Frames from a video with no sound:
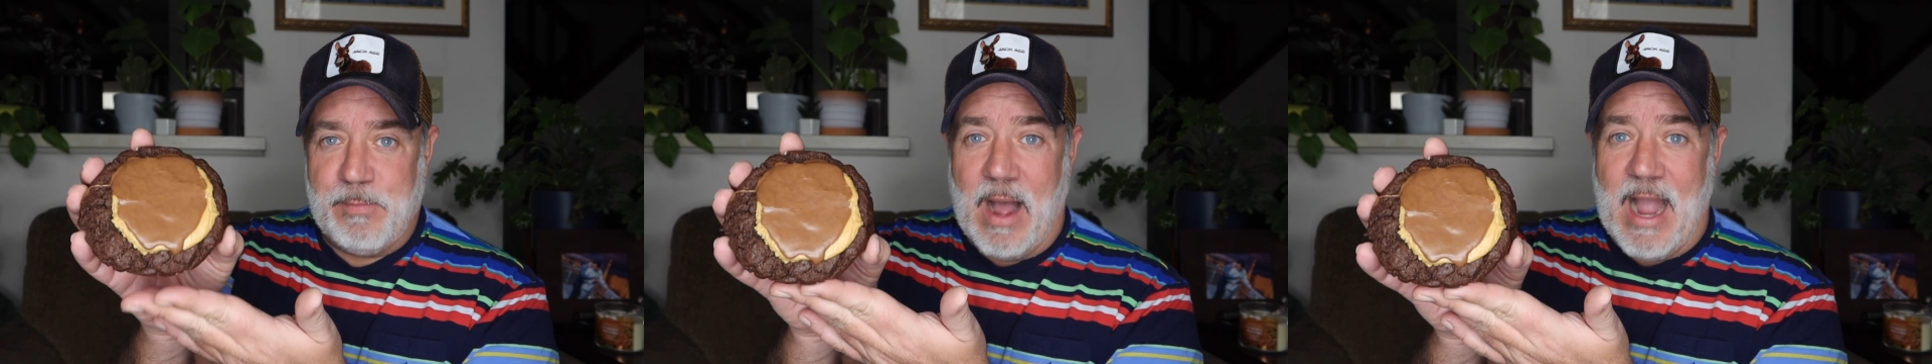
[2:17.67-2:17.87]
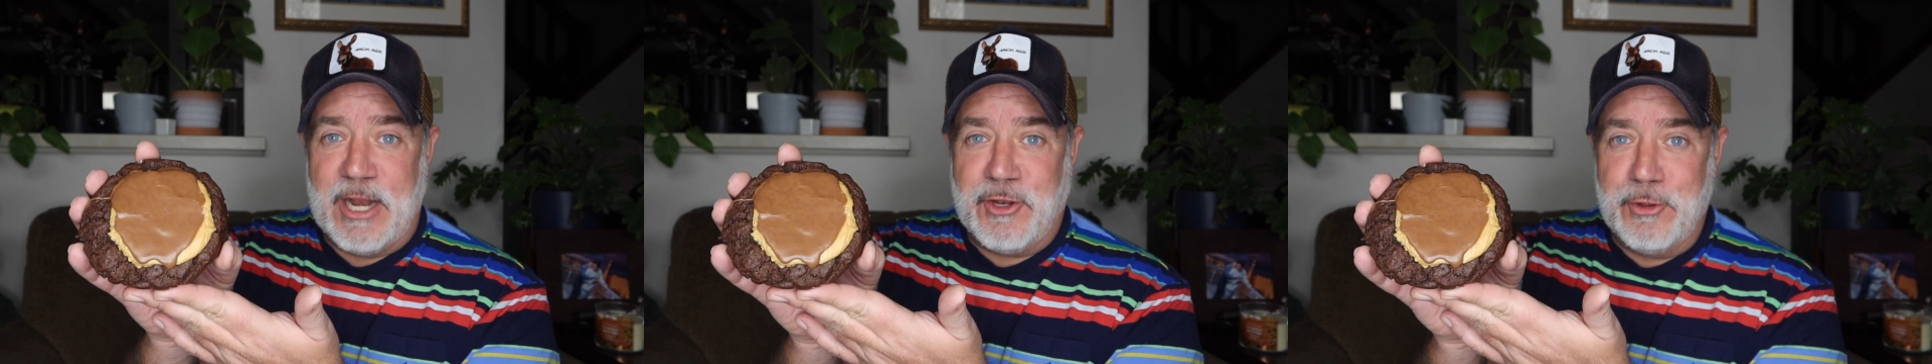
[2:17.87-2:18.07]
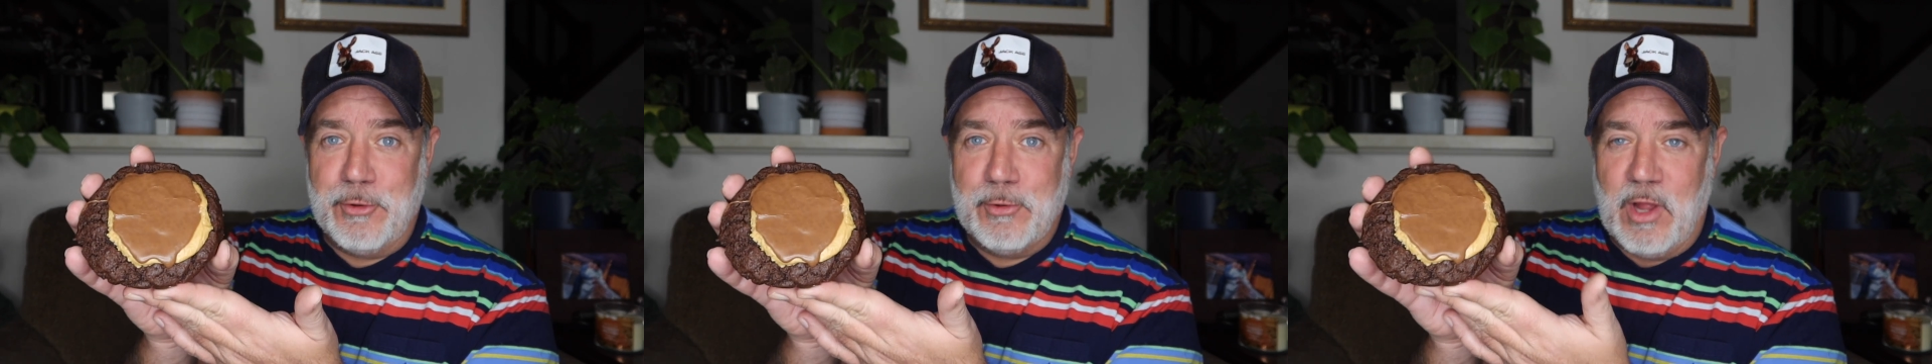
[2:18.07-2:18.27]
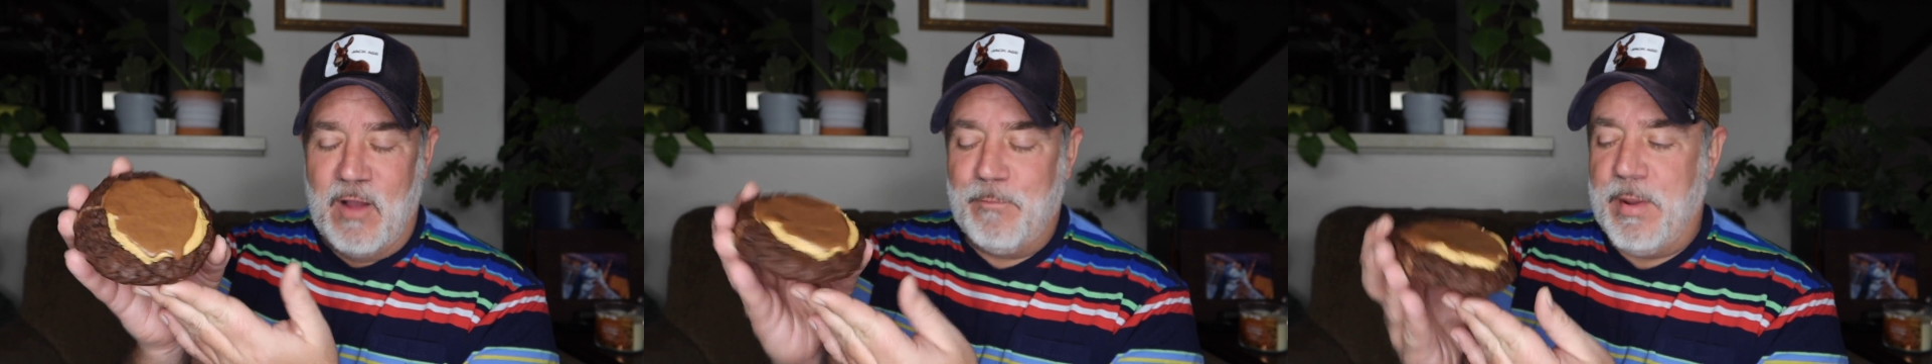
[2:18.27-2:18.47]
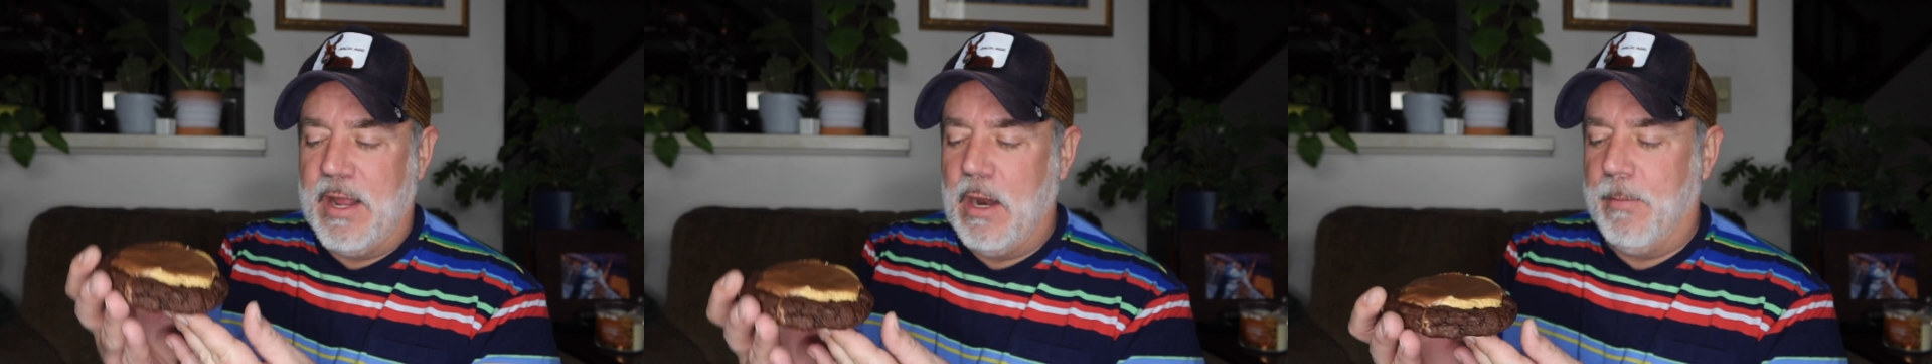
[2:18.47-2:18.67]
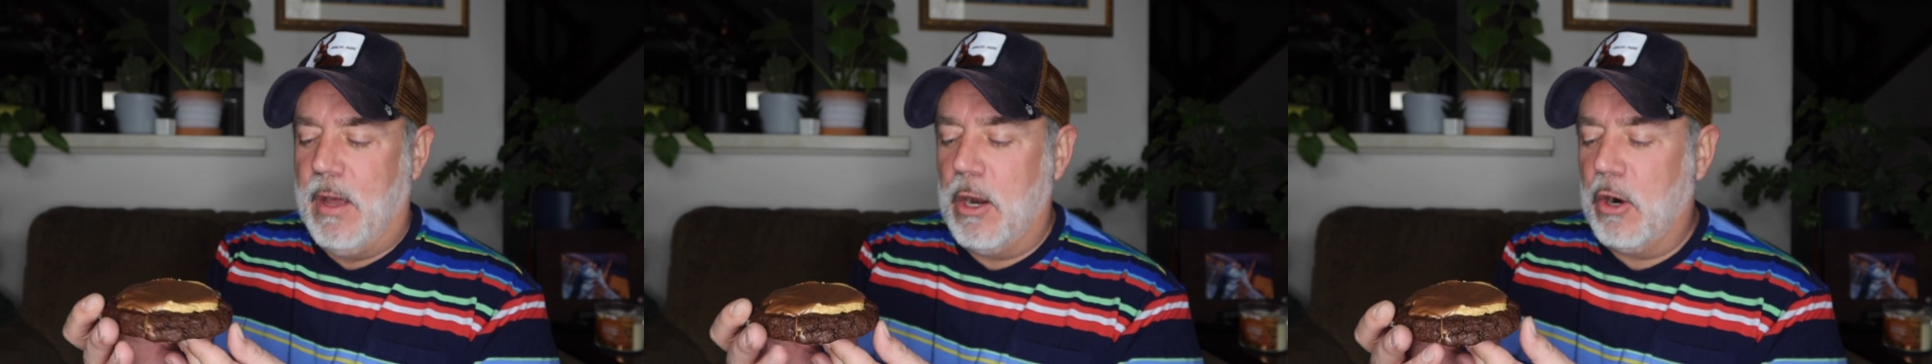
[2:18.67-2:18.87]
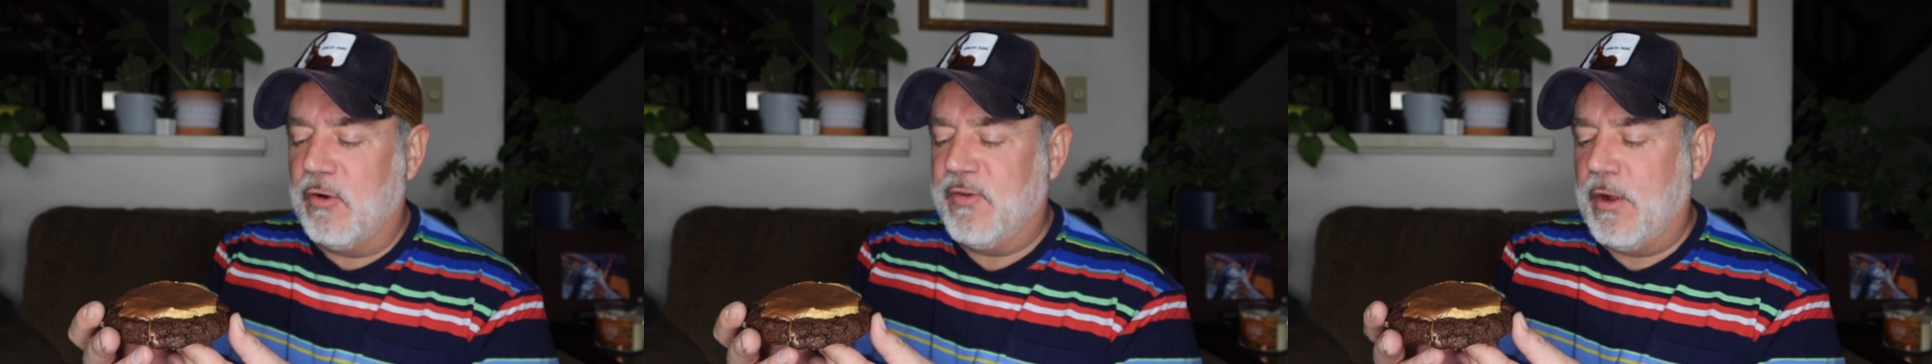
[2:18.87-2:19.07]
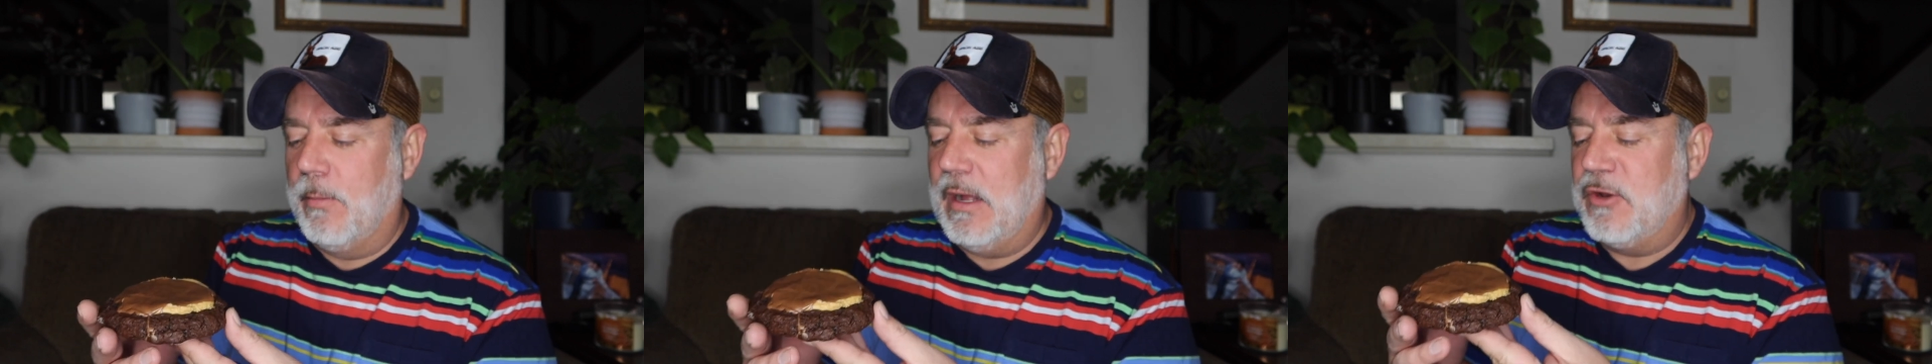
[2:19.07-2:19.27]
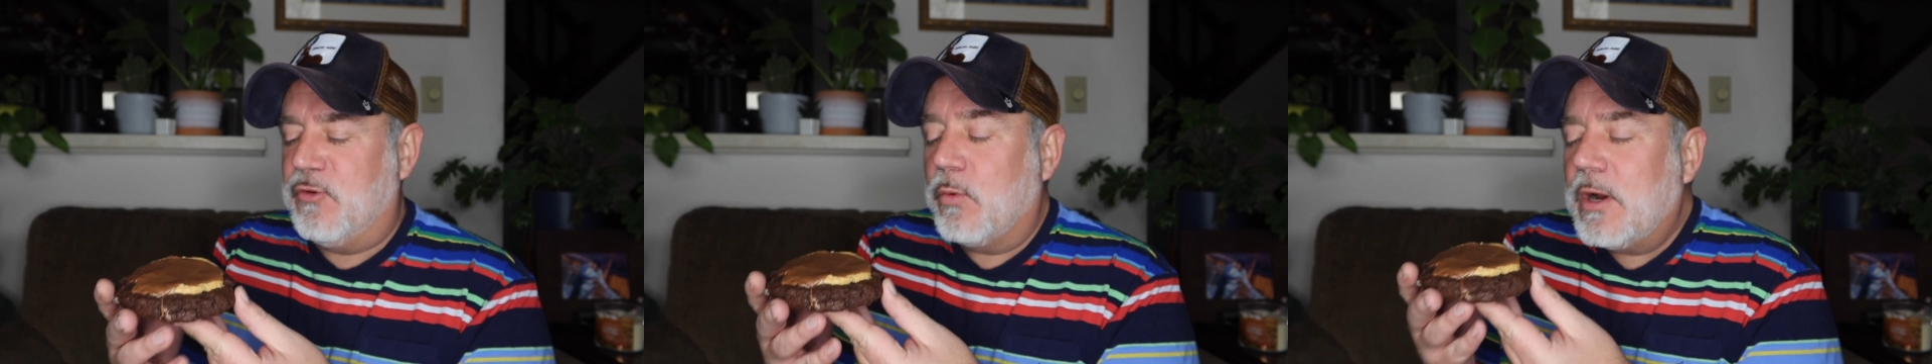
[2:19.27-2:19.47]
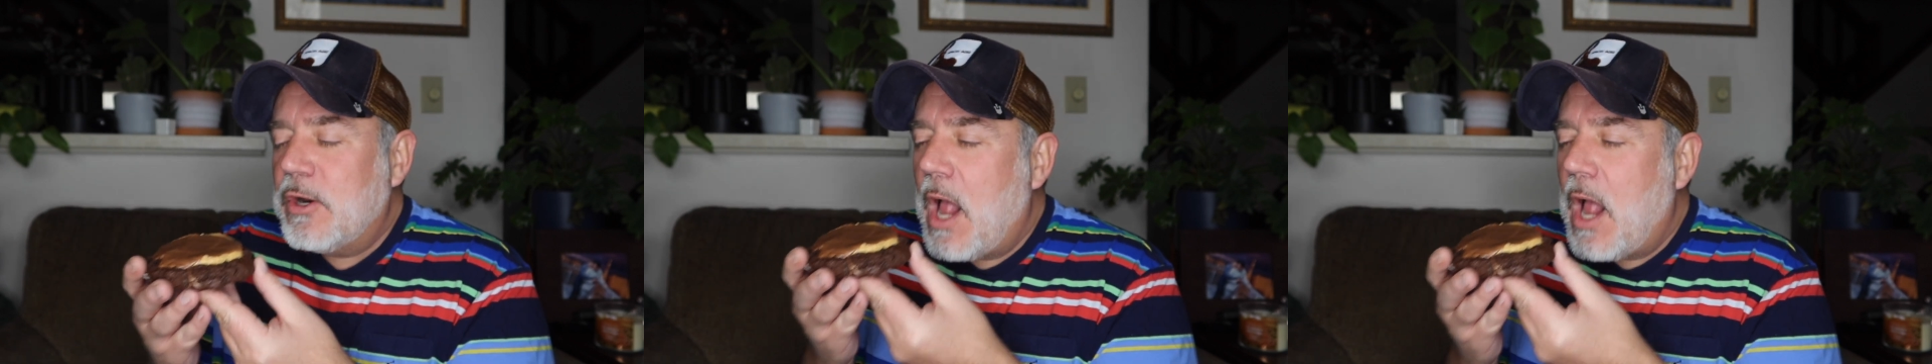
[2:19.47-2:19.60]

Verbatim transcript: but I do love peanut butter so much.